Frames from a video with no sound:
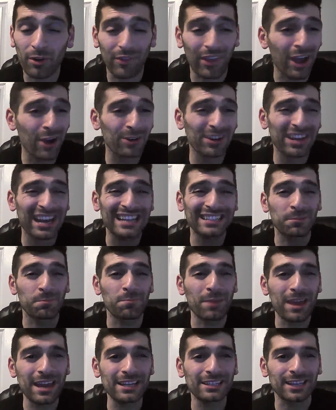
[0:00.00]
the Hellcat's
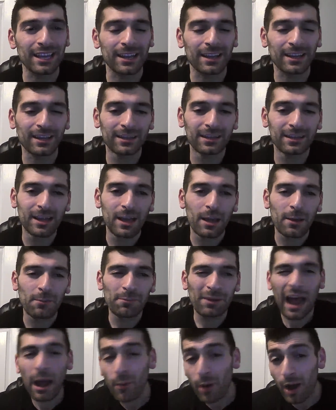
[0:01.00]
amazing.
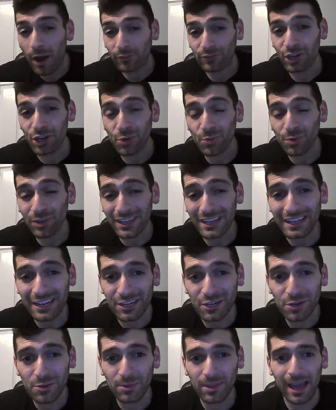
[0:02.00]
But how often are you really going
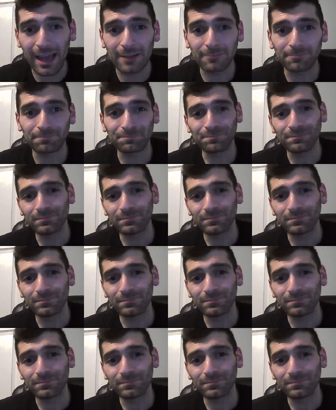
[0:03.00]
to do that?